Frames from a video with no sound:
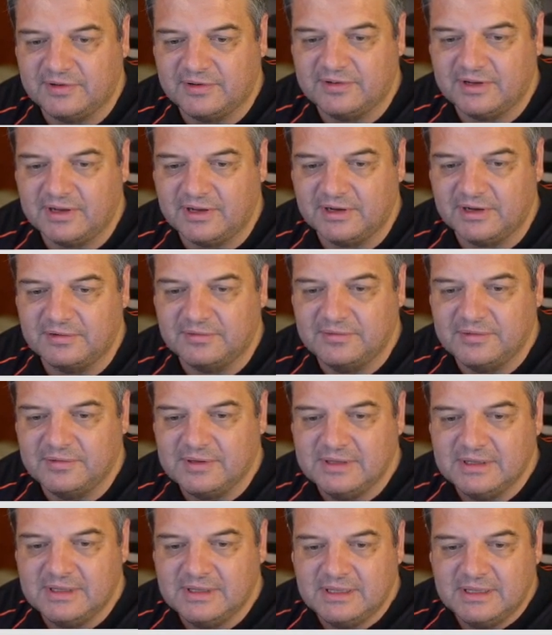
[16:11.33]
So
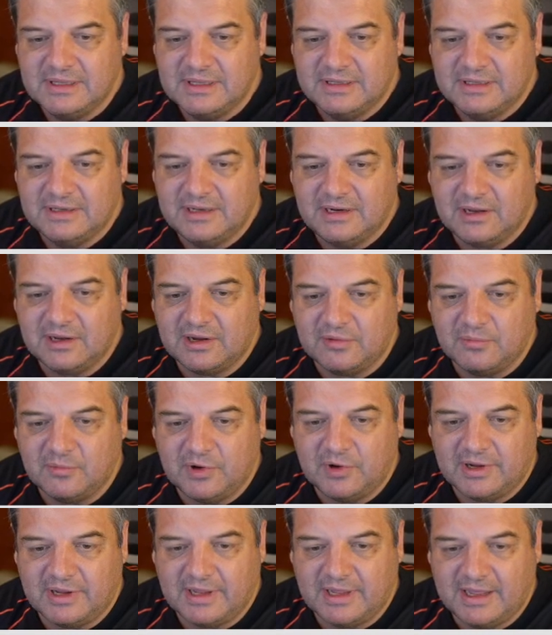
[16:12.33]
then I can
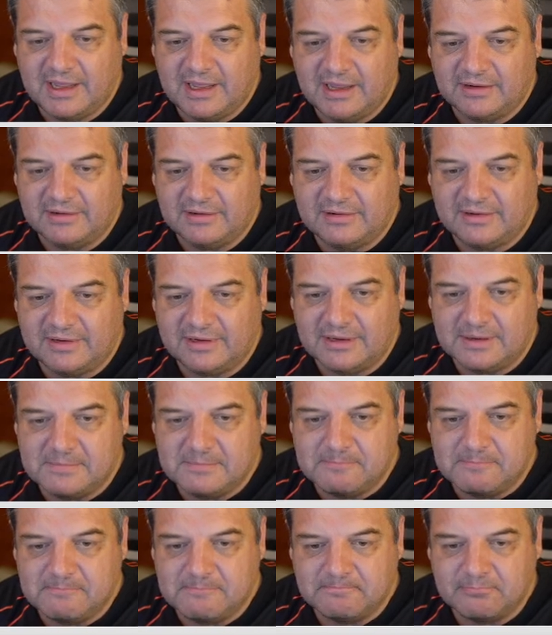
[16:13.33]
work out, say
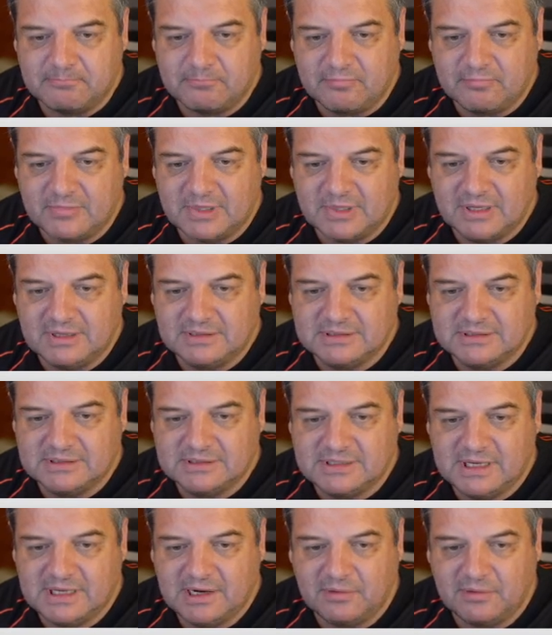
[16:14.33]

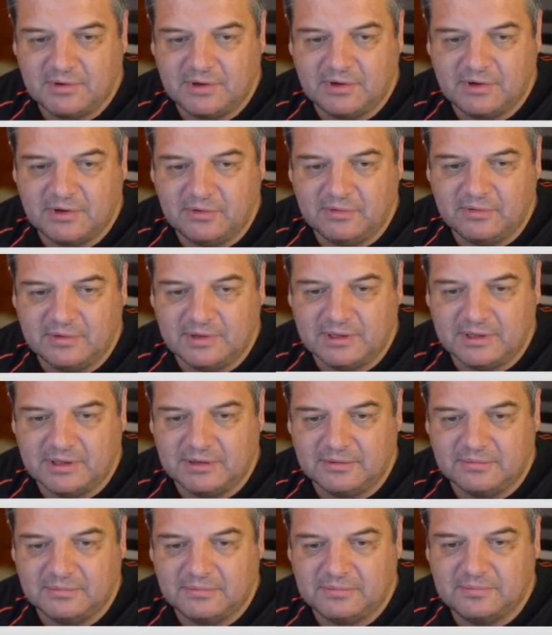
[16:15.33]
I want
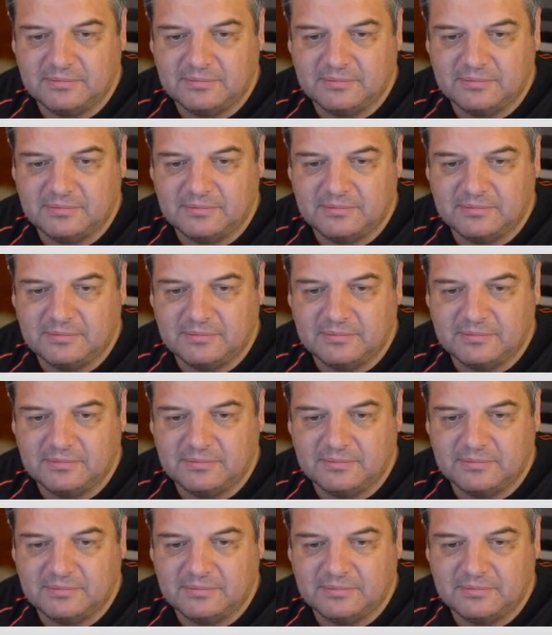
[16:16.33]
to